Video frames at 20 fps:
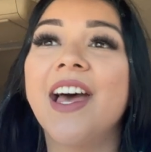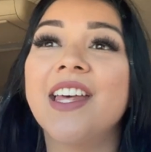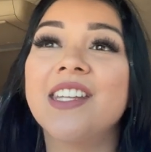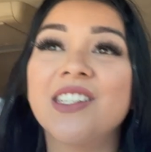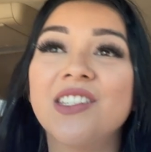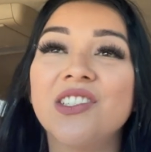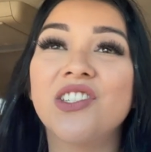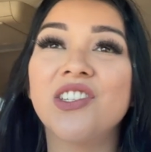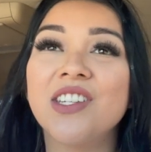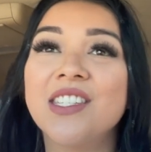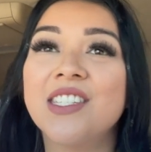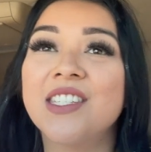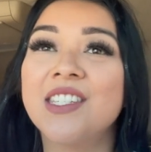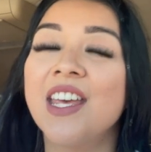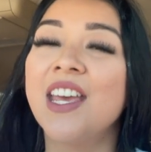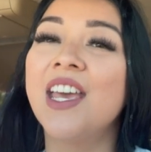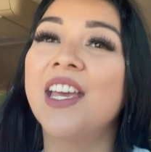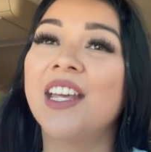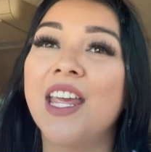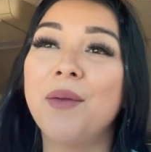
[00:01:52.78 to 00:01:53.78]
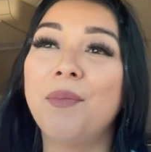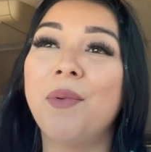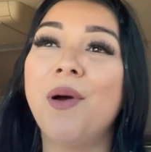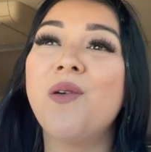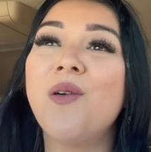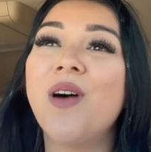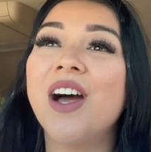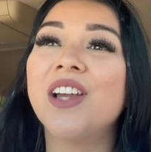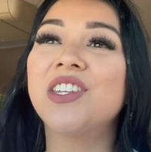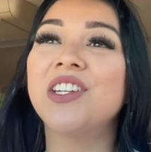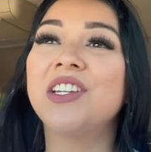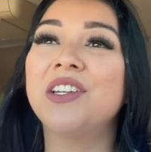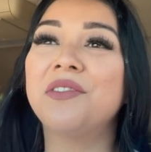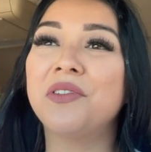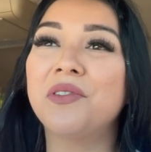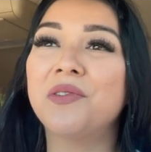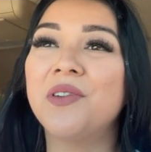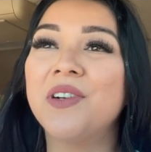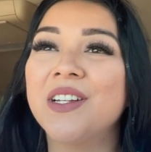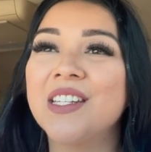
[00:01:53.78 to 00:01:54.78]
So just keep on watching if
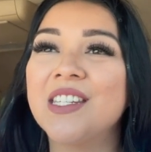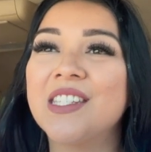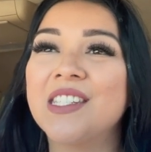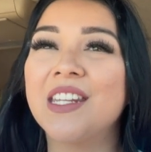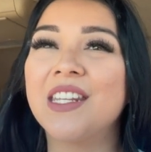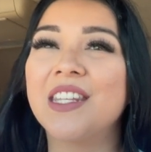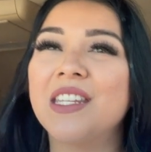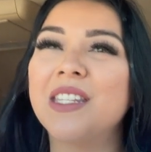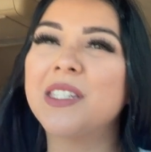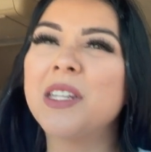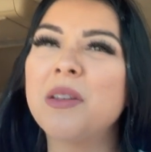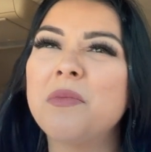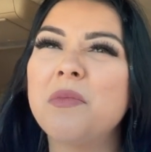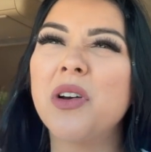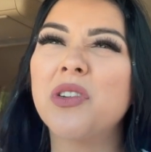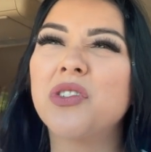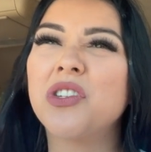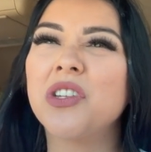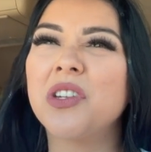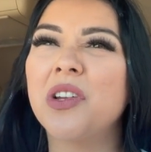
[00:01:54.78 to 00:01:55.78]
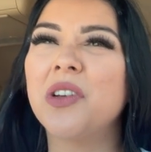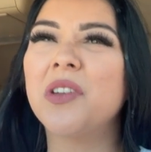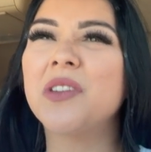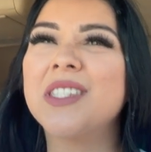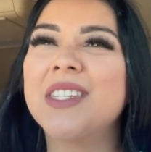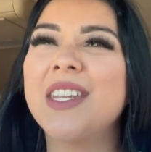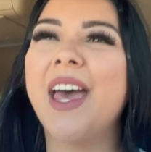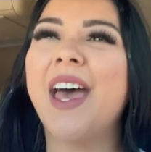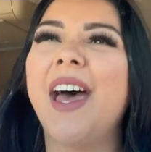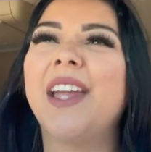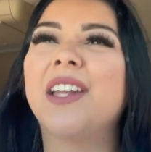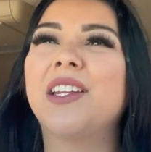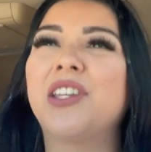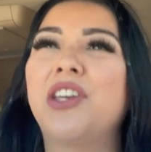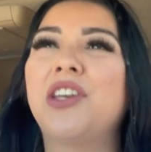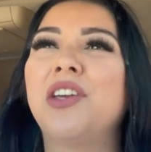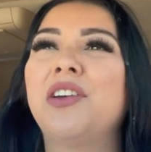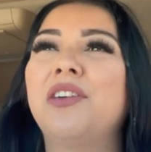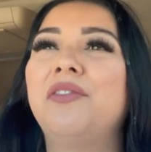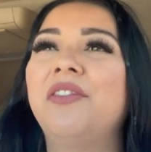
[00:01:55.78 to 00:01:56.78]
you want to see this emotional, sad,
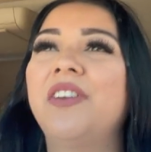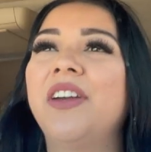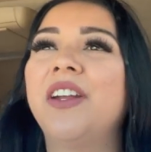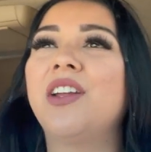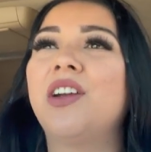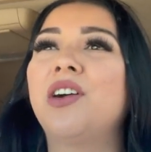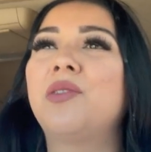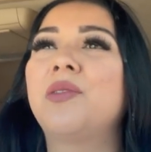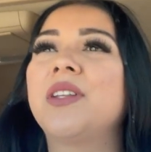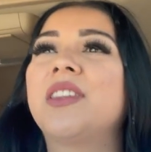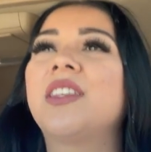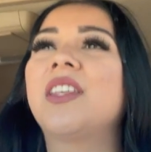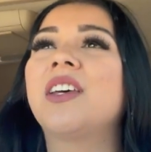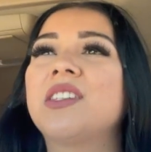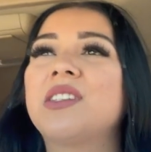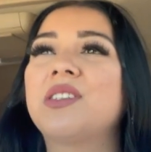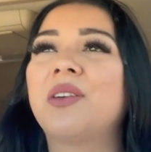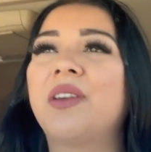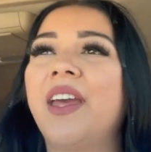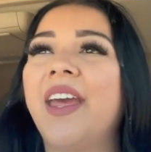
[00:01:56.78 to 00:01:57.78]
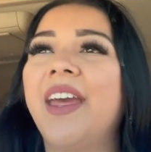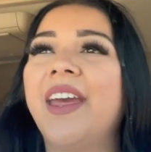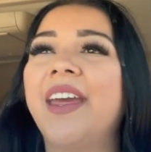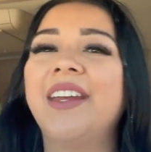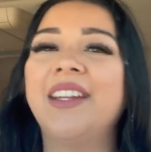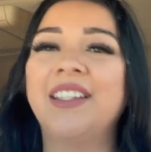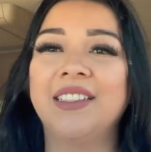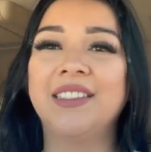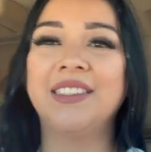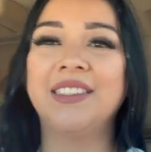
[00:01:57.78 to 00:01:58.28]
cute video with us. Okay.